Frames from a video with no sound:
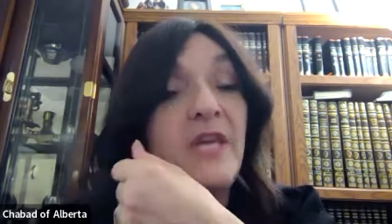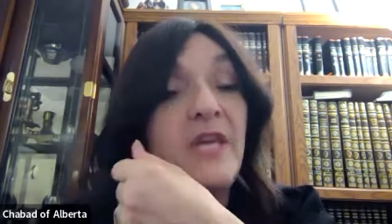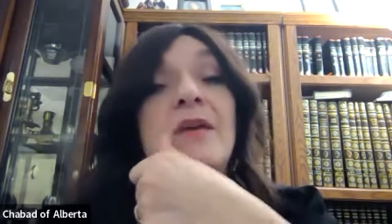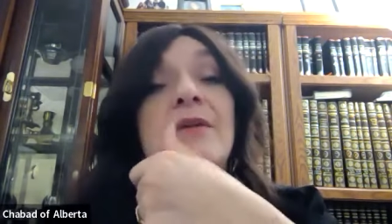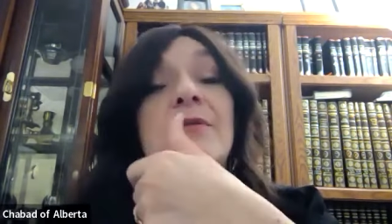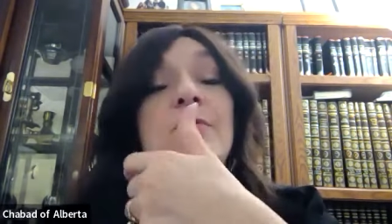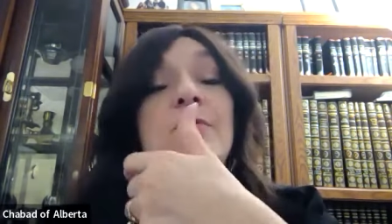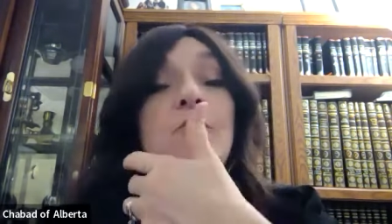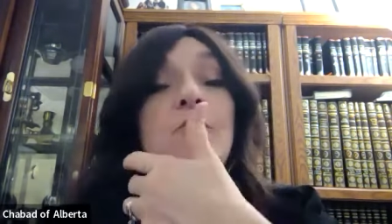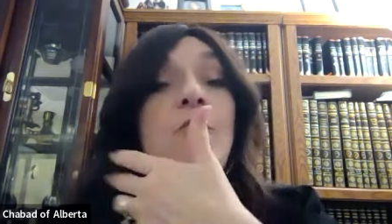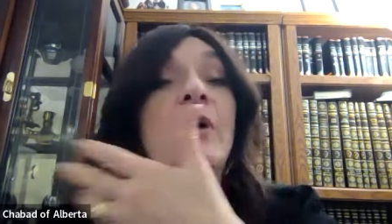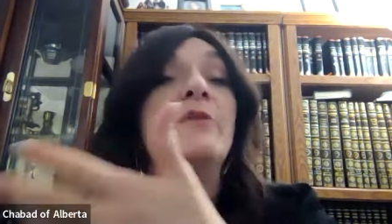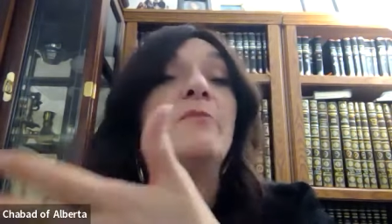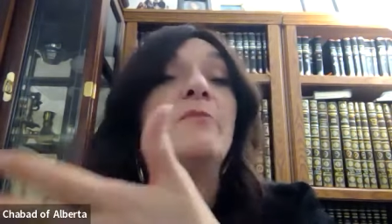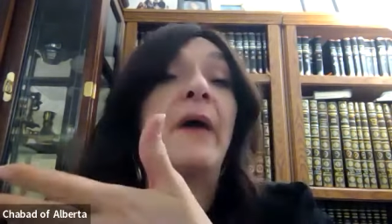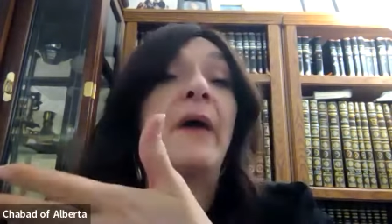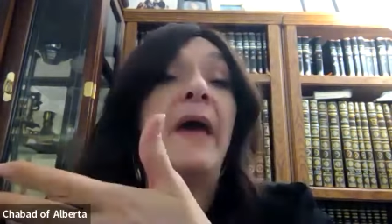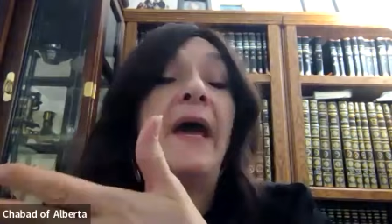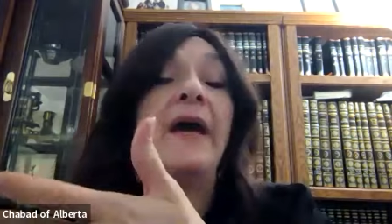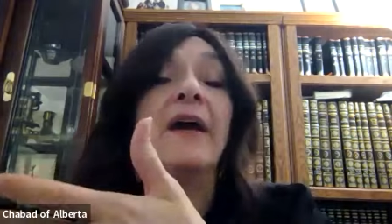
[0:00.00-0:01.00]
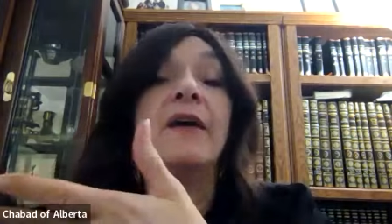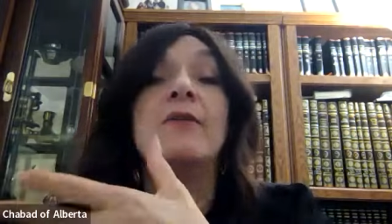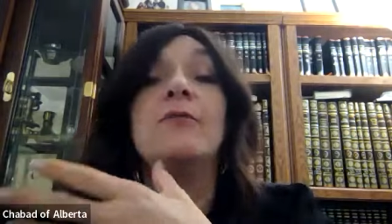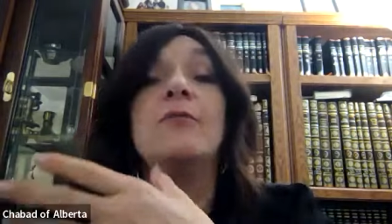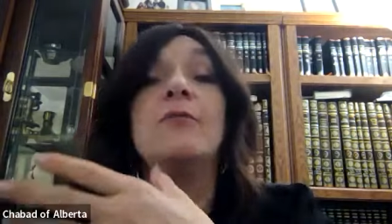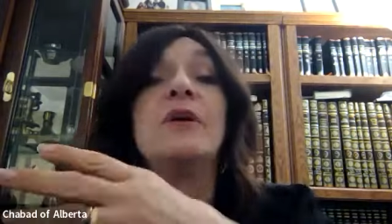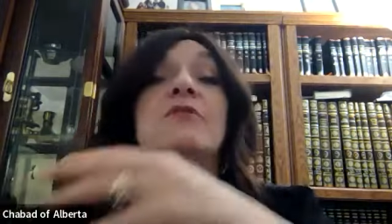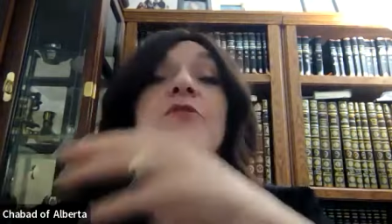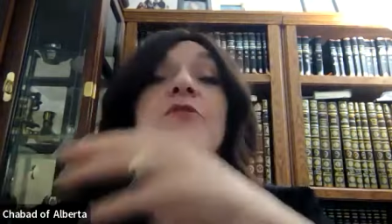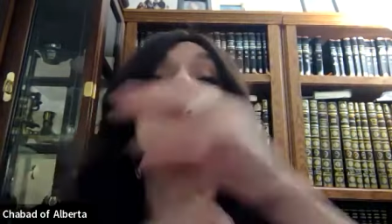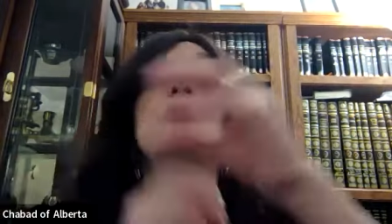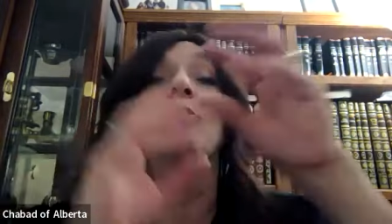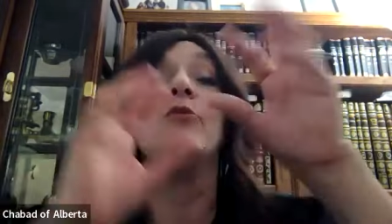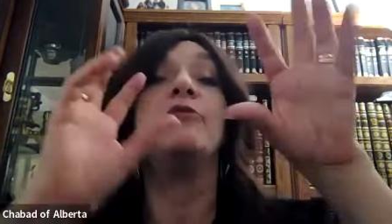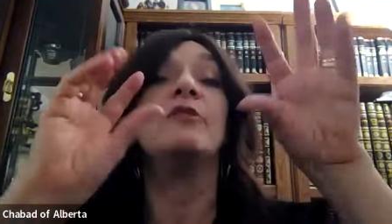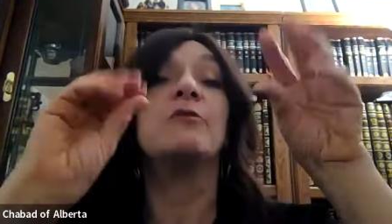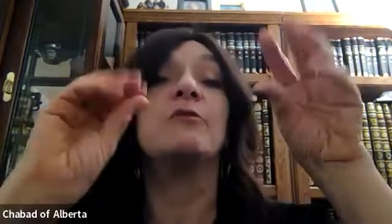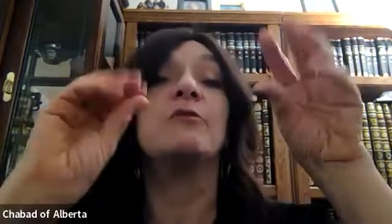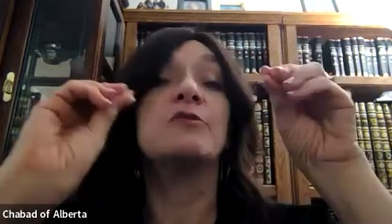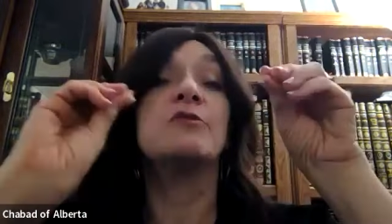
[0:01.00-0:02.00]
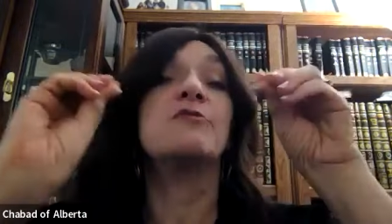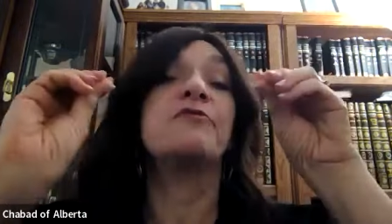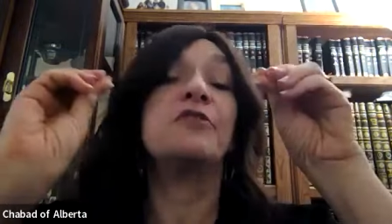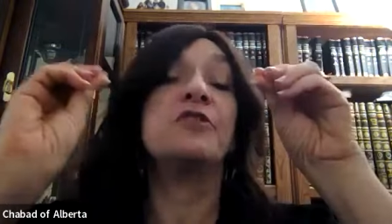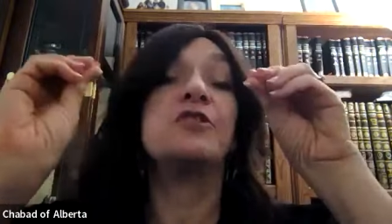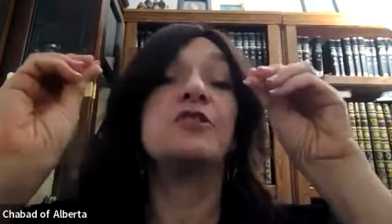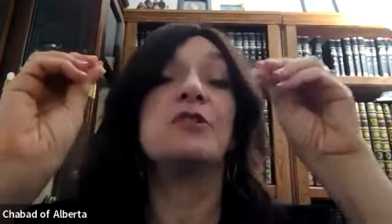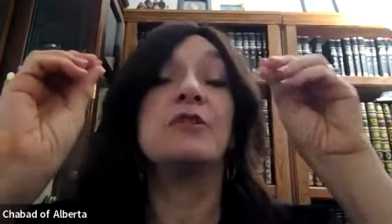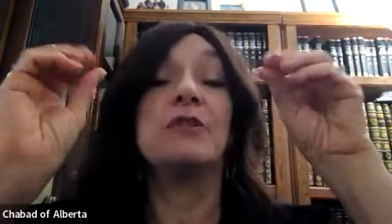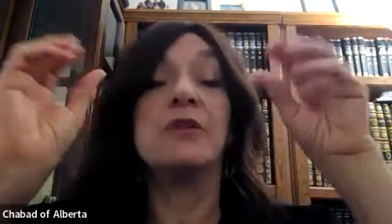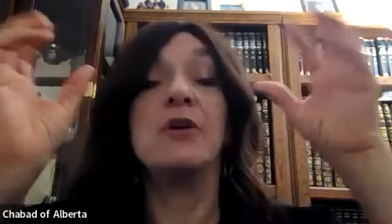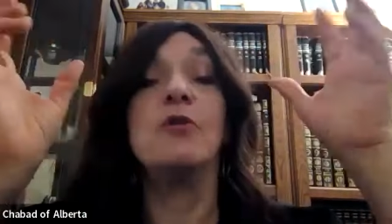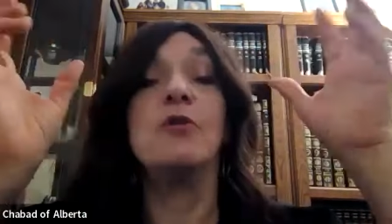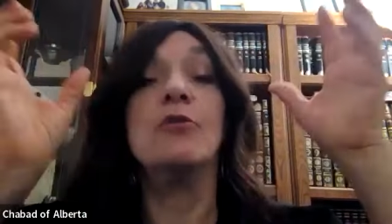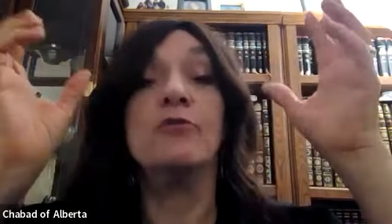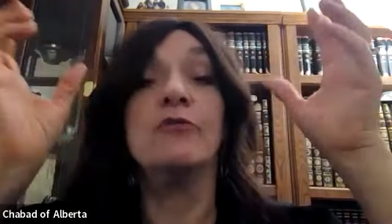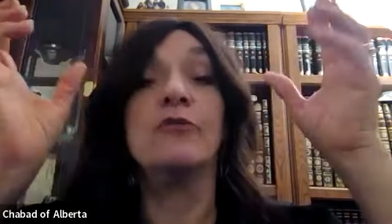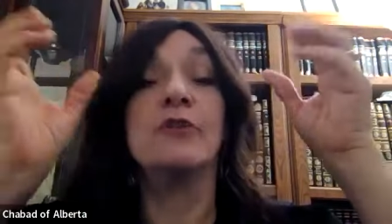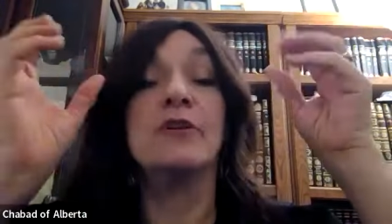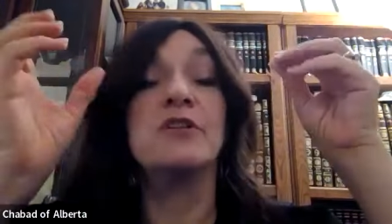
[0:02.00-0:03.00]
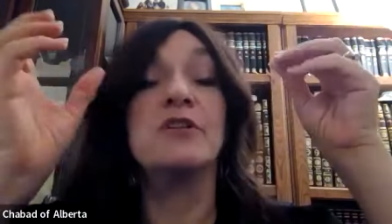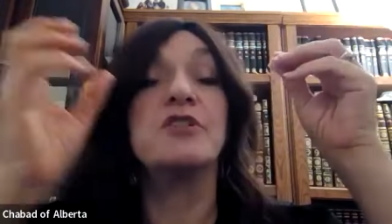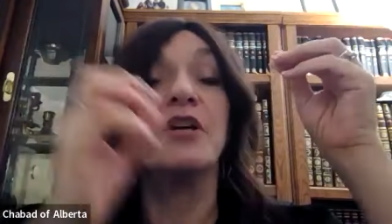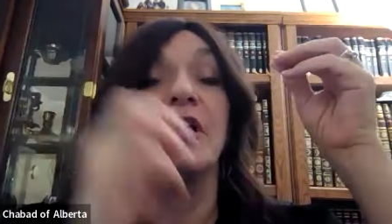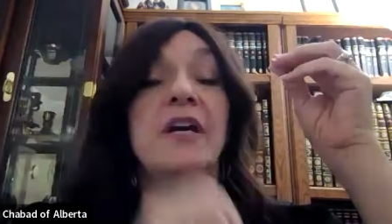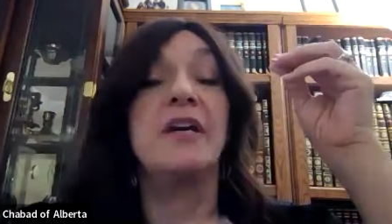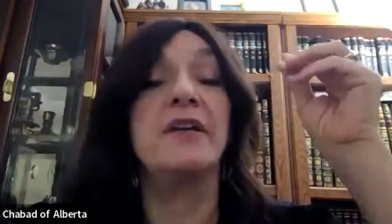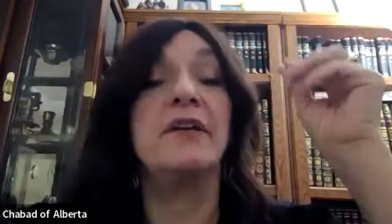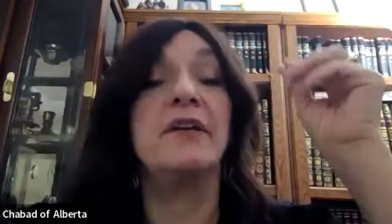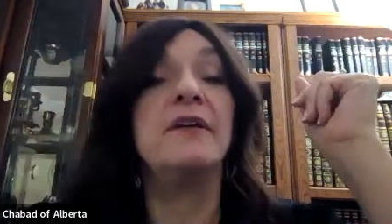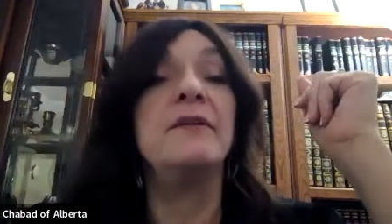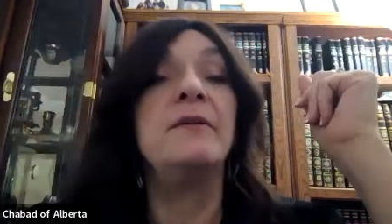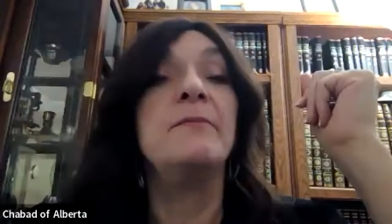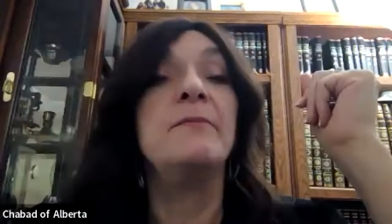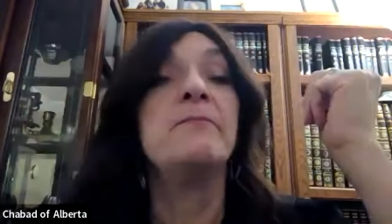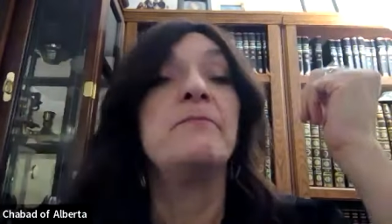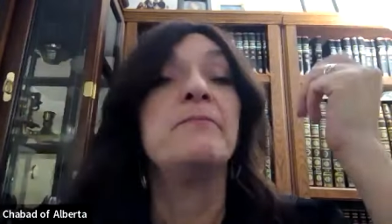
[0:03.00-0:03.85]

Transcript: they went back, when COVID was officially over in China,